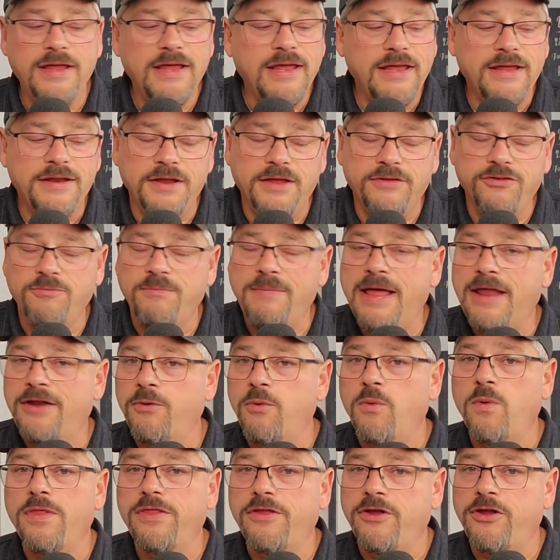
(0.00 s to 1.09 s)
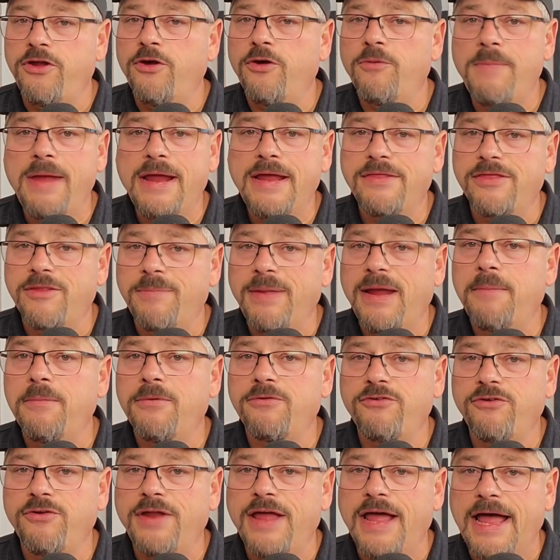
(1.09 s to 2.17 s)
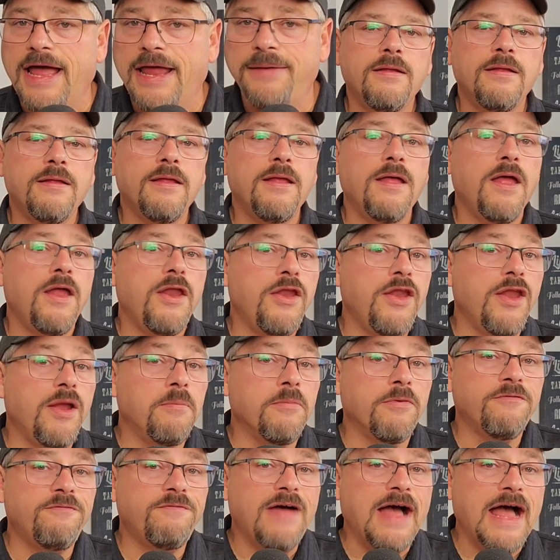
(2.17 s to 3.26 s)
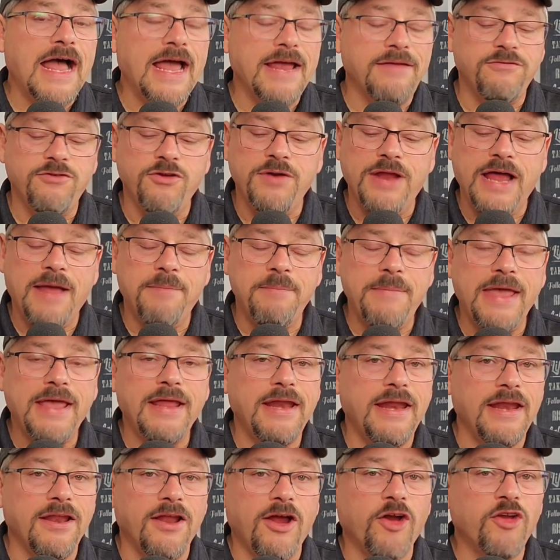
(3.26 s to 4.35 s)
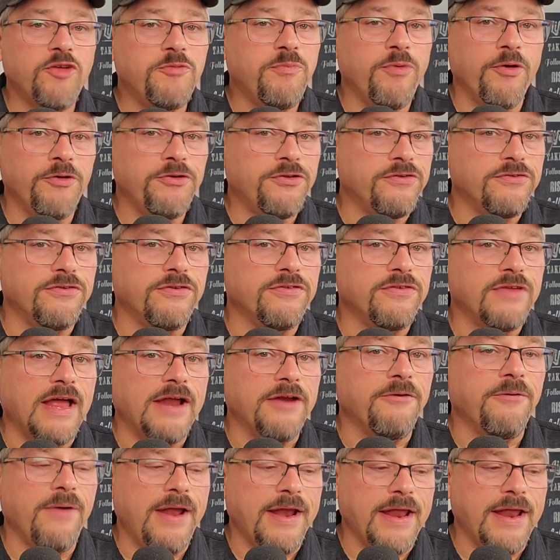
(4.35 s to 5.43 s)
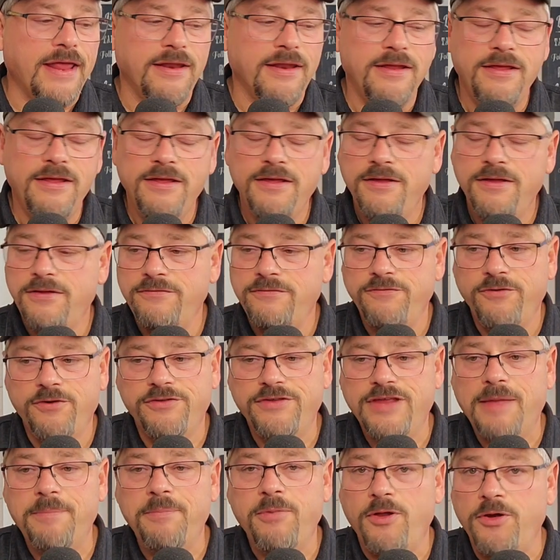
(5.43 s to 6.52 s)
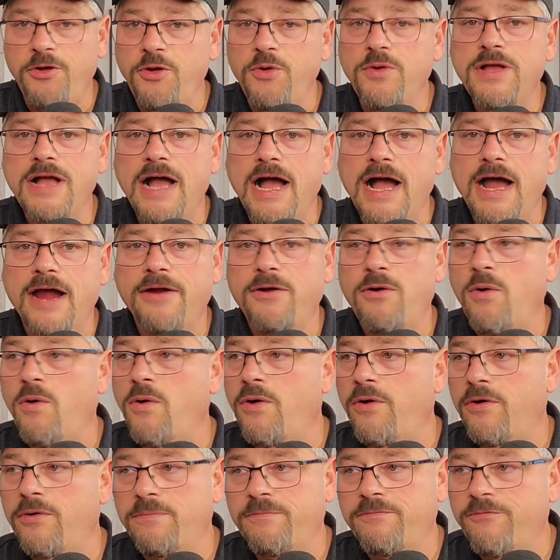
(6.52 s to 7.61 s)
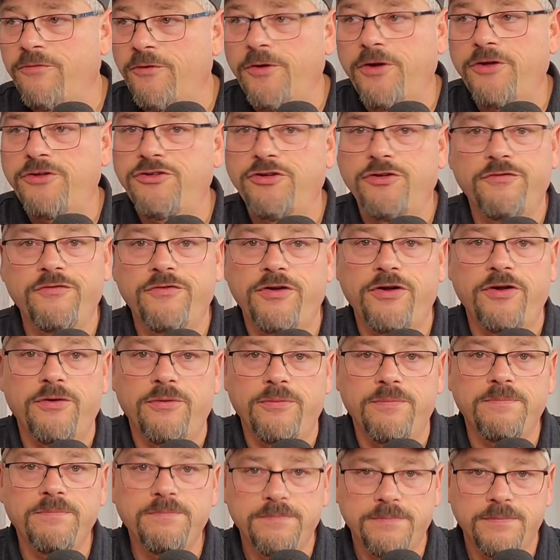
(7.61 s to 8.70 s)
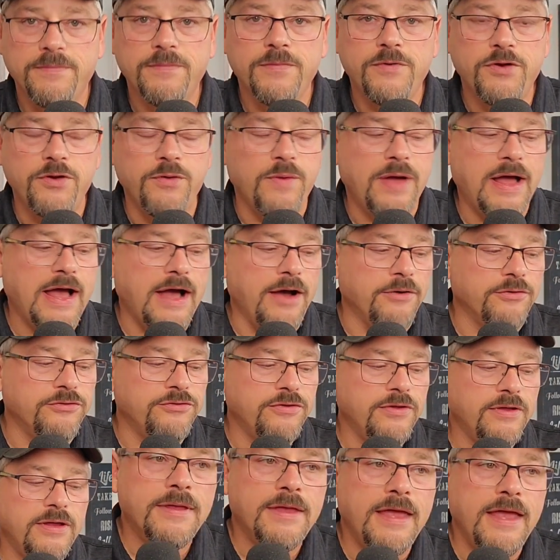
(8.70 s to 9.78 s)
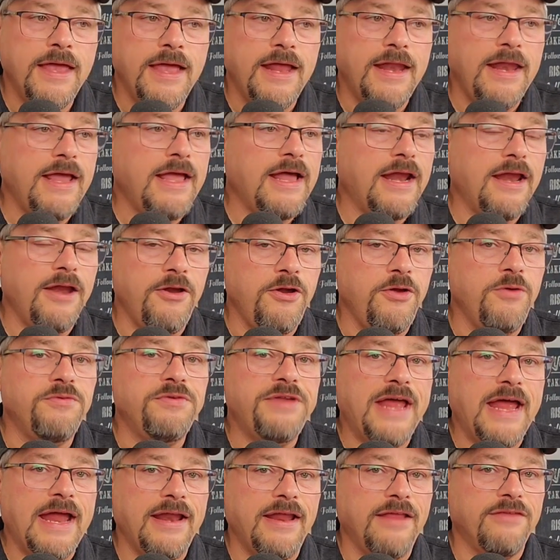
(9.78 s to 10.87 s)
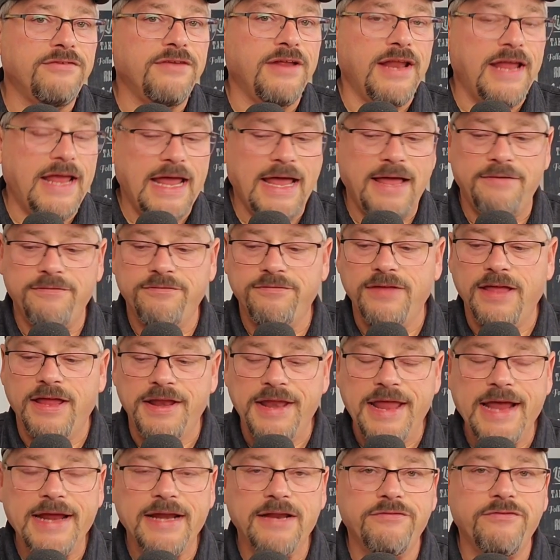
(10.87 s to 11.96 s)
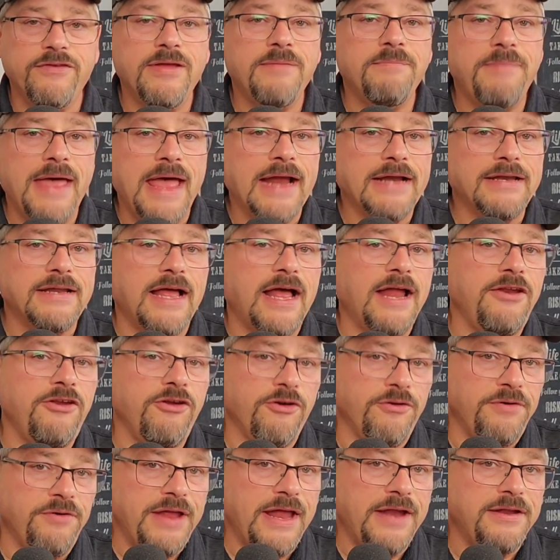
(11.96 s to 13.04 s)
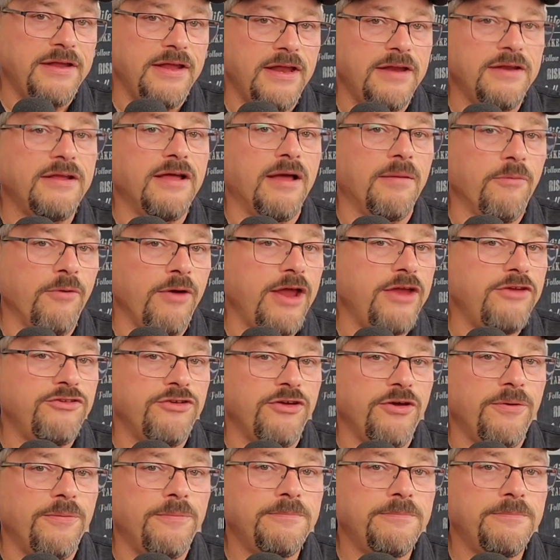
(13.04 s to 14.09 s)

It doesn't matter whether you're making the payments or not. Number five, do not make any large purchases on credit. For example, a new car or furniture for your new house. Any kind of new debt is going to have a negative impact on your debt-to-income ratio.